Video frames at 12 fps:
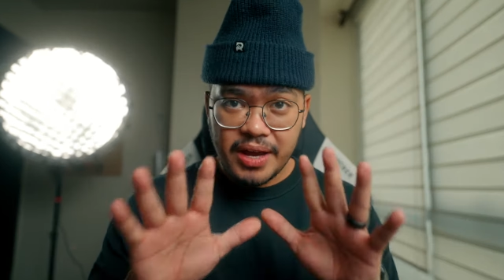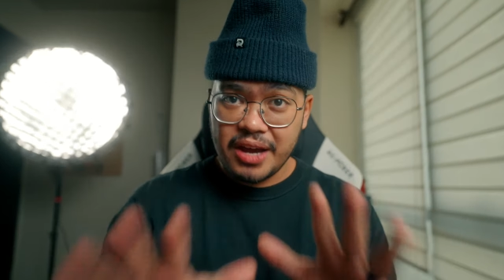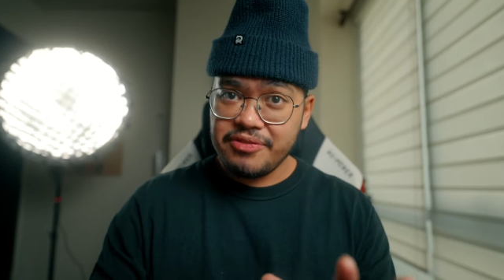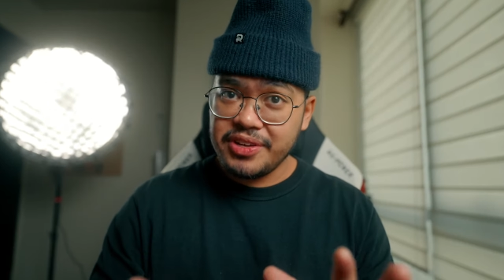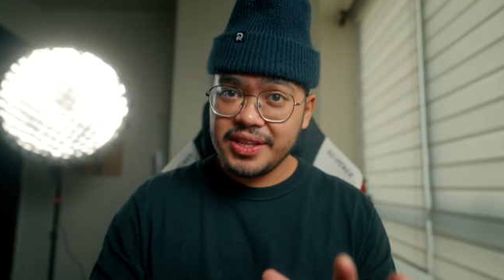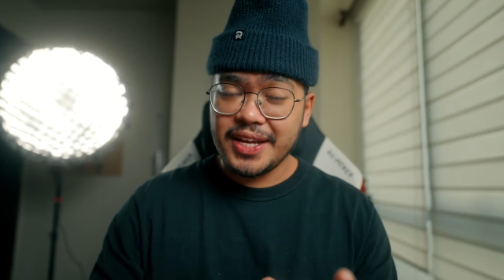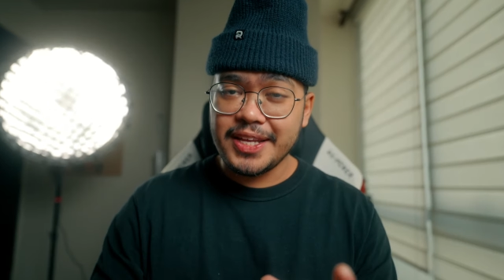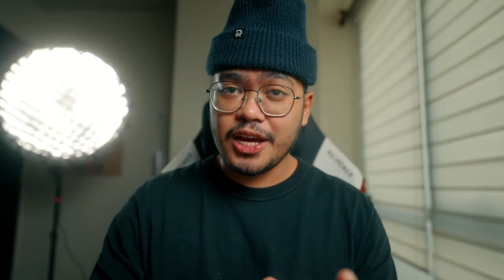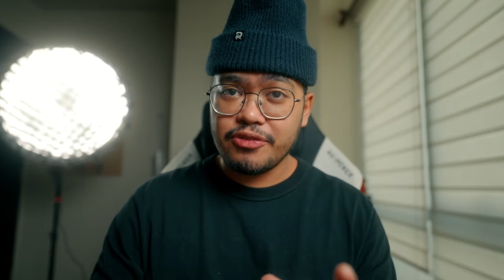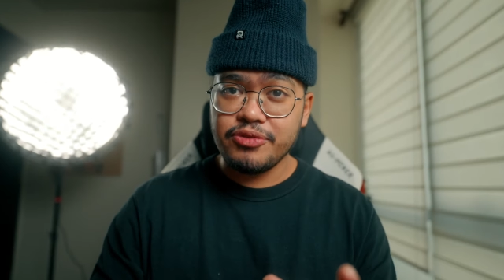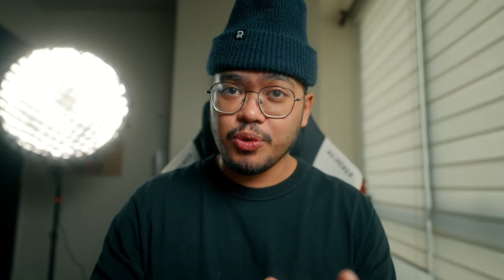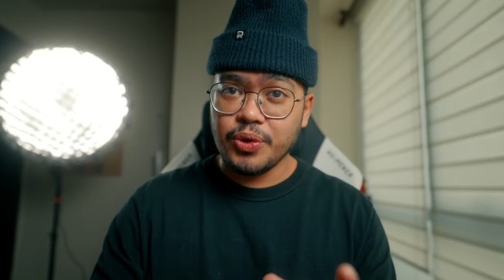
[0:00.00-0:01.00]
Having that
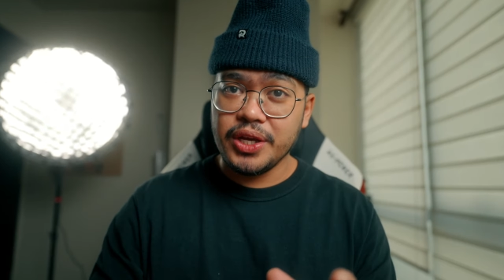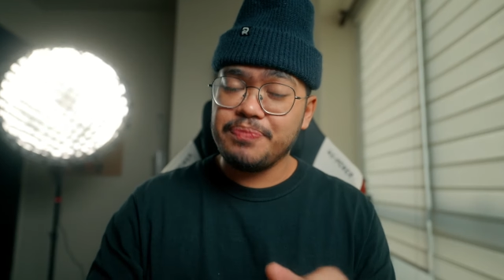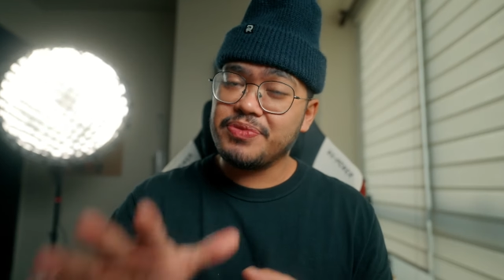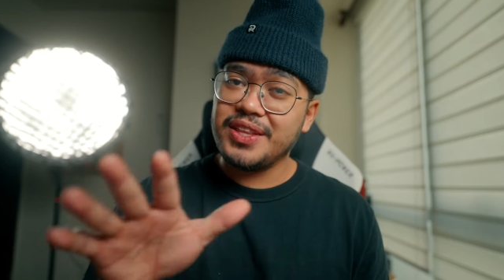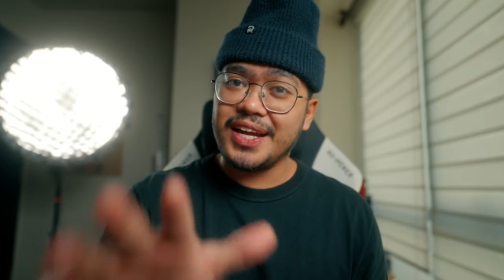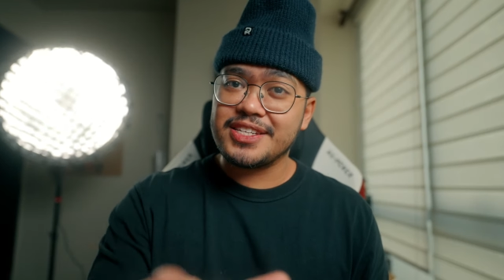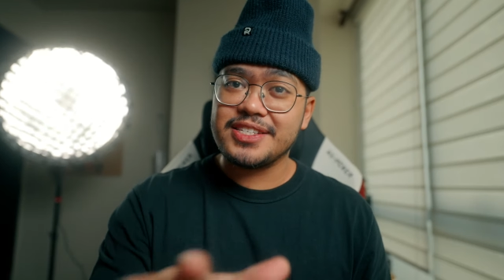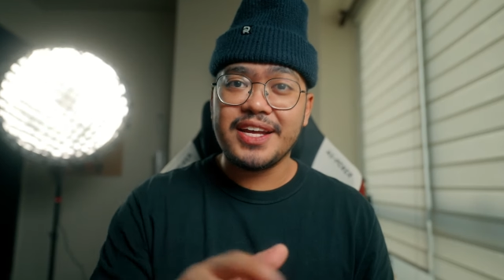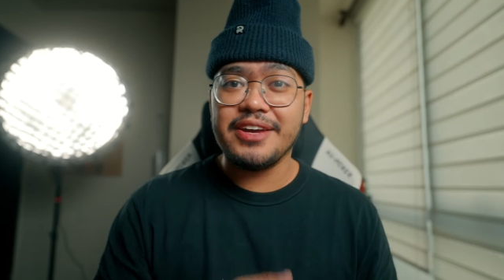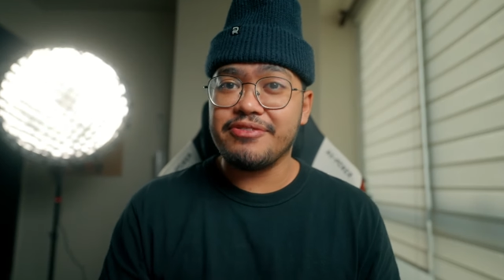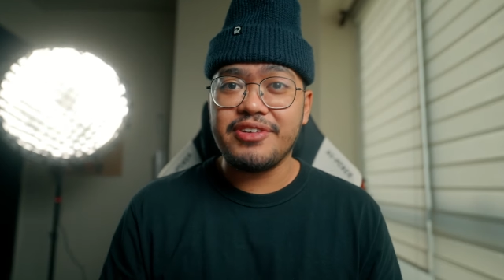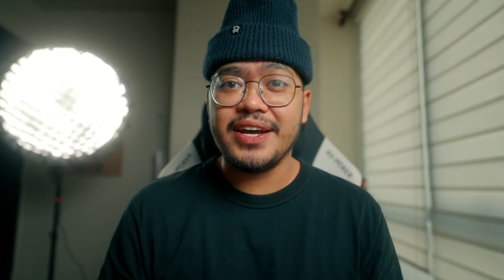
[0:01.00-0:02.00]
out of the way, let's
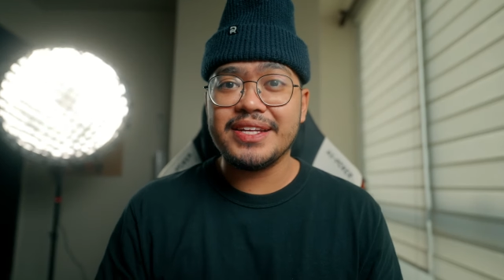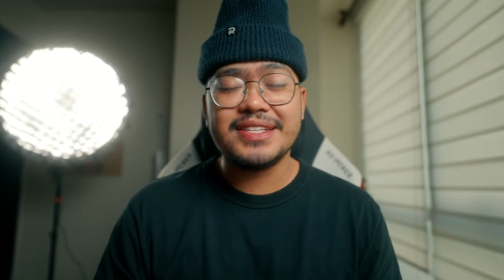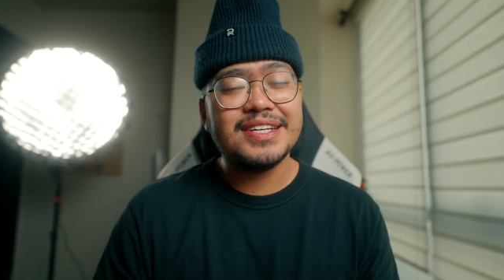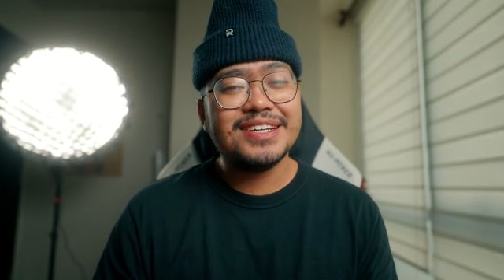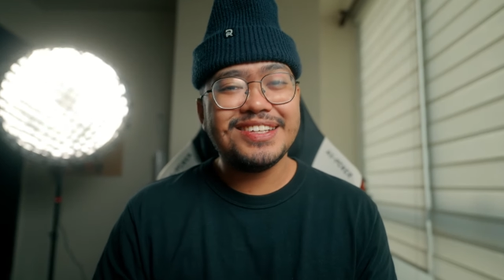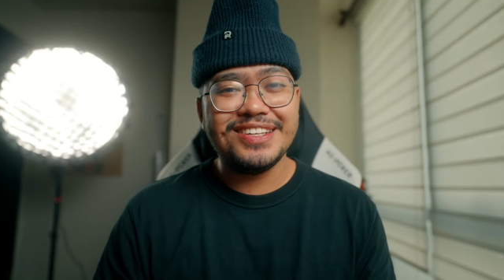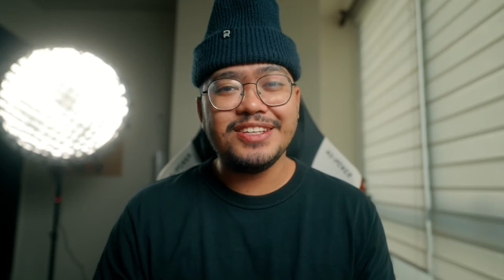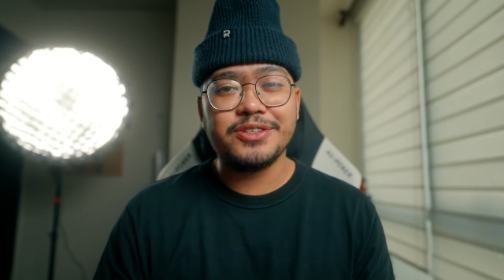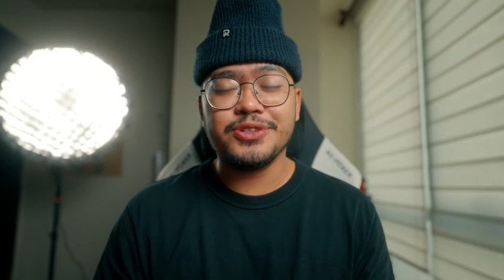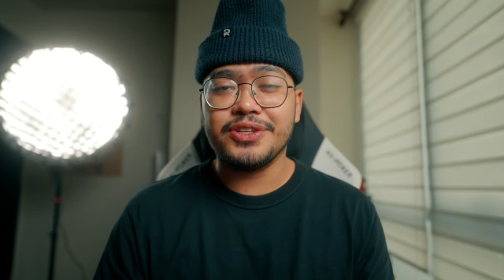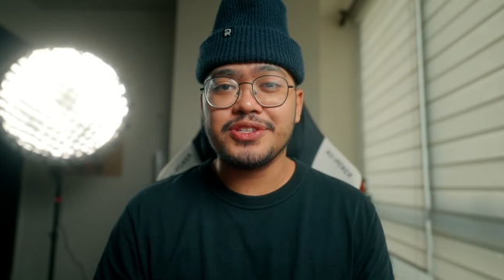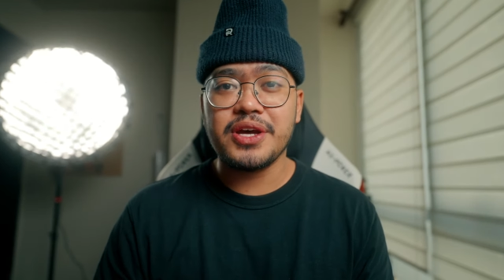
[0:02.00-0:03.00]
dive right into the